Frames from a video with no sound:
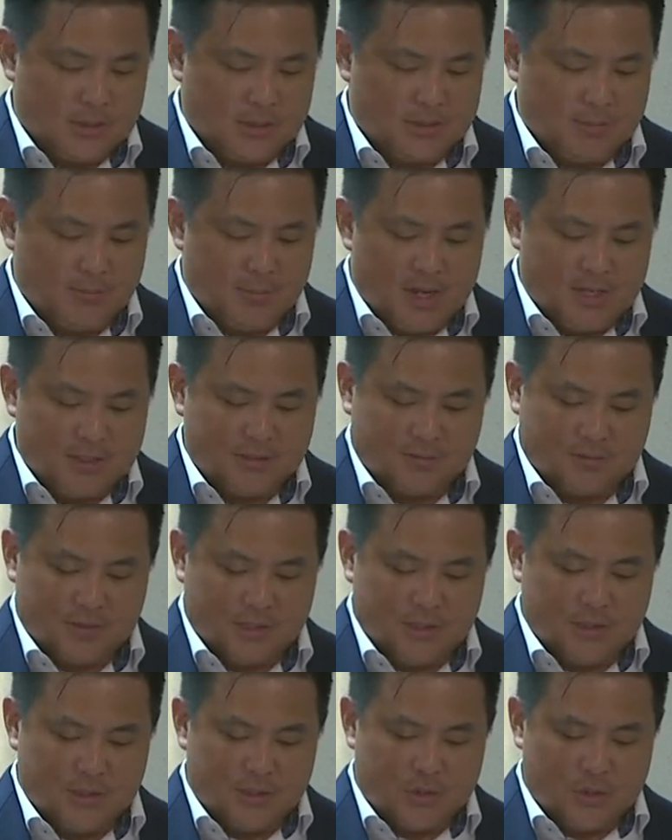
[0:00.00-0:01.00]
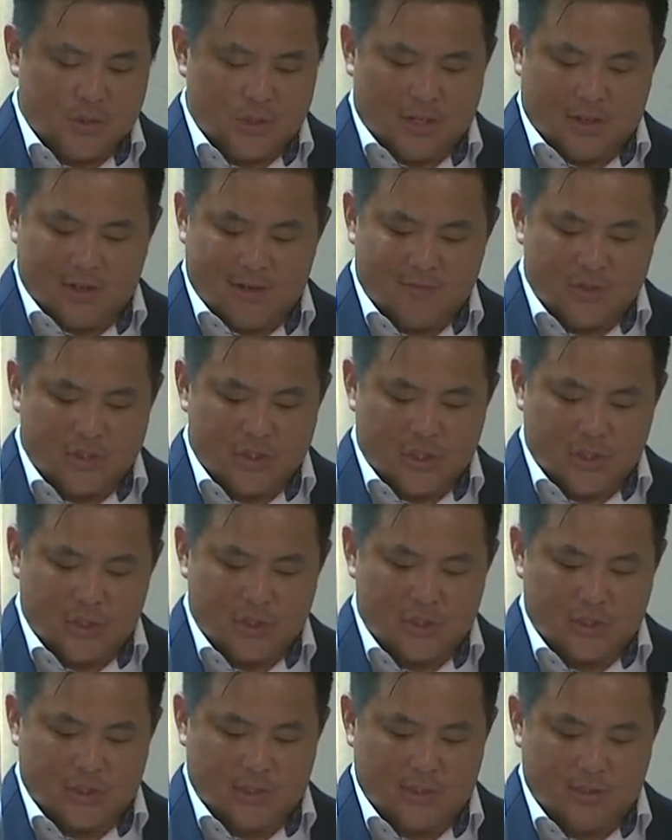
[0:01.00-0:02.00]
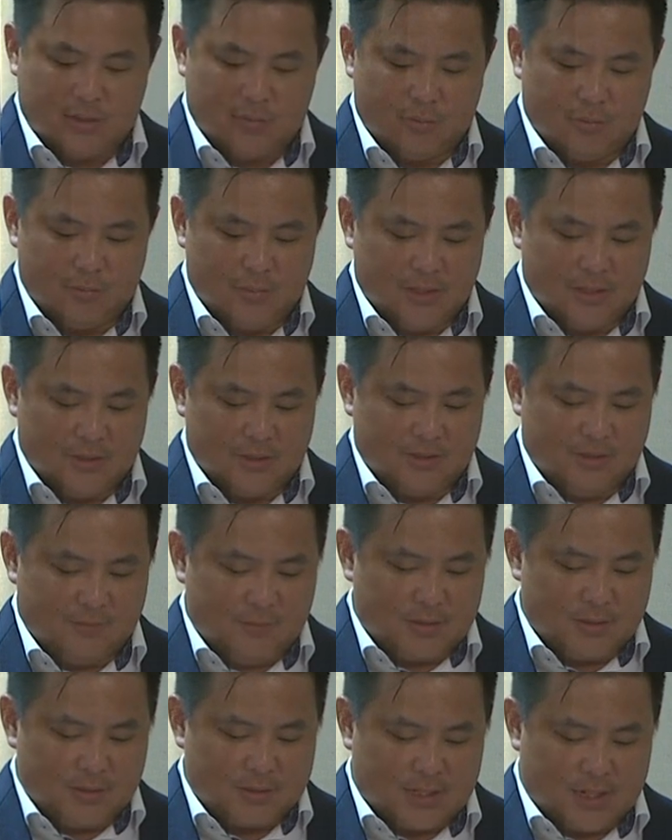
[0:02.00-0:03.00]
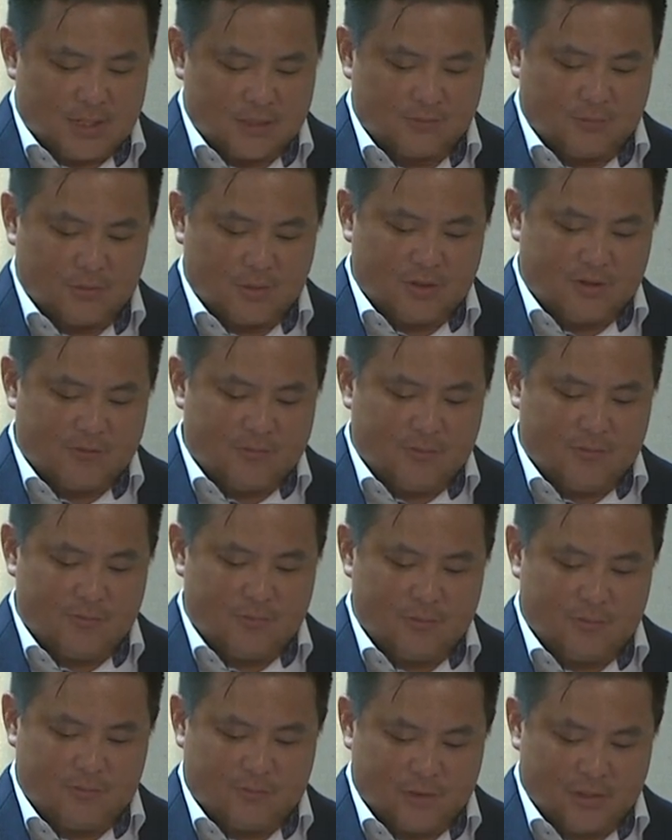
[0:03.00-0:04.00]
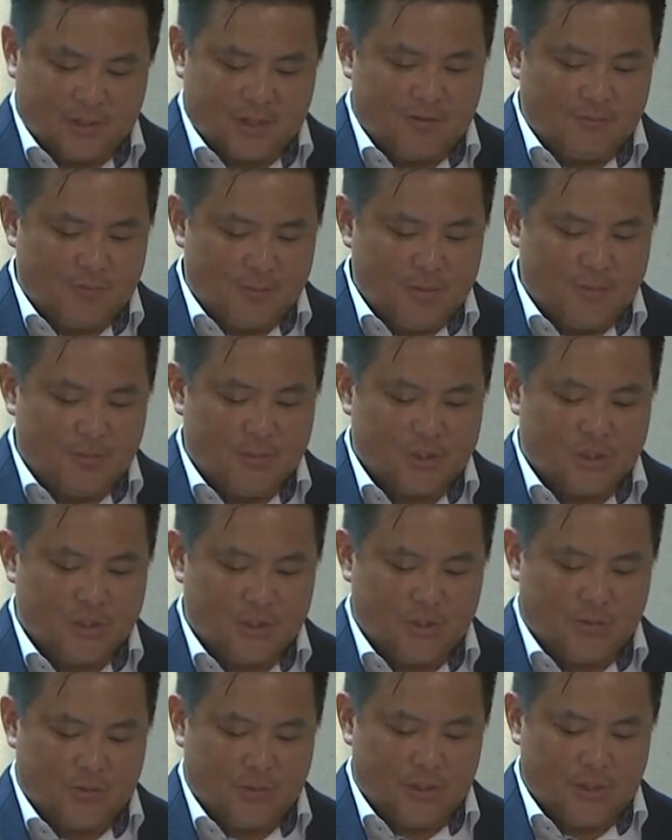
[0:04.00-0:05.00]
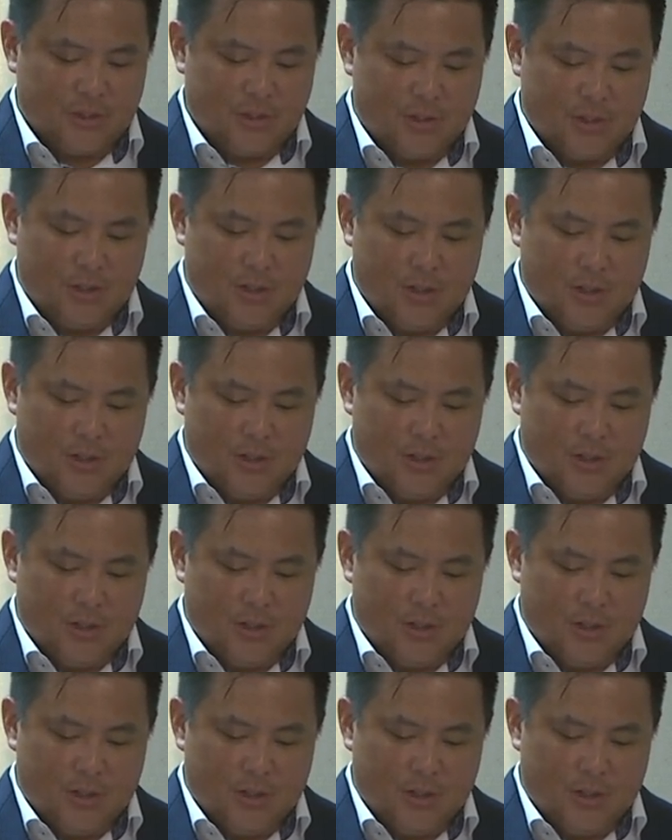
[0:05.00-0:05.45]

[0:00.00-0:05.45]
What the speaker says: The demands of the industry are ever-changing, and it will be a difficult task for the government machinery